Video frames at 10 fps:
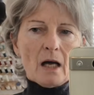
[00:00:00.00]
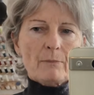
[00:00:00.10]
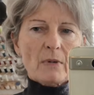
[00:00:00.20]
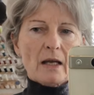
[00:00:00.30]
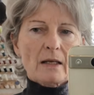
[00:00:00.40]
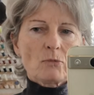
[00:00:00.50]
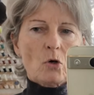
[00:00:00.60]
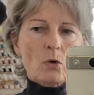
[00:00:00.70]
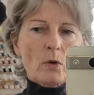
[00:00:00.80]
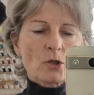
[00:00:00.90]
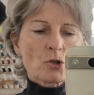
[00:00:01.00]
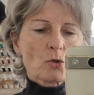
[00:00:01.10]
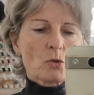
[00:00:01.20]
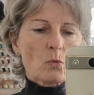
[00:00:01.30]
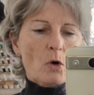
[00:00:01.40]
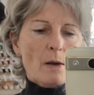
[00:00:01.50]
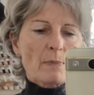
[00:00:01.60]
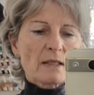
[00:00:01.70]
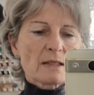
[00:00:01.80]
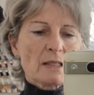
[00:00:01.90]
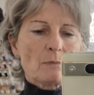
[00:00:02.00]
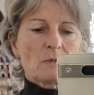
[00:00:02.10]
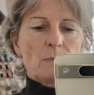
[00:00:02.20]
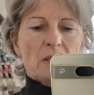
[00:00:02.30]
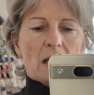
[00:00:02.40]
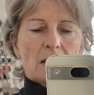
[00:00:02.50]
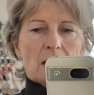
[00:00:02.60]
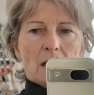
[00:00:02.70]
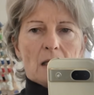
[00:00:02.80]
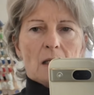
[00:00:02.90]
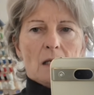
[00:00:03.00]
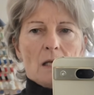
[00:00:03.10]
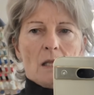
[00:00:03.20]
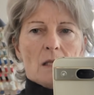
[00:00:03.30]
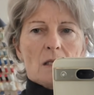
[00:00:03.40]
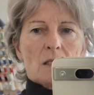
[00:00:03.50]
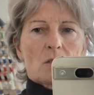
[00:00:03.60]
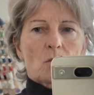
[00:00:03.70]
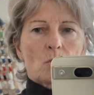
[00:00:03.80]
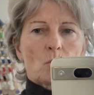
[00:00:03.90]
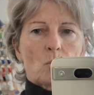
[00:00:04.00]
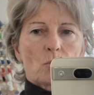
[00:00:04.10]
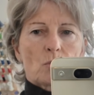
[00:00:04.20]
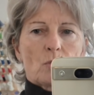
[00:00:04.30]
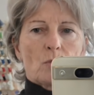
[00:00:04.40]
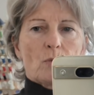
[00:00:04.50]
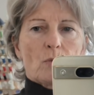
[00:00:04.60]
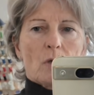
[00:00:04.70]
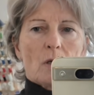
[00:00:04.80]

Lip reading: I'm not quite sure why, but I seem to be getting this sort of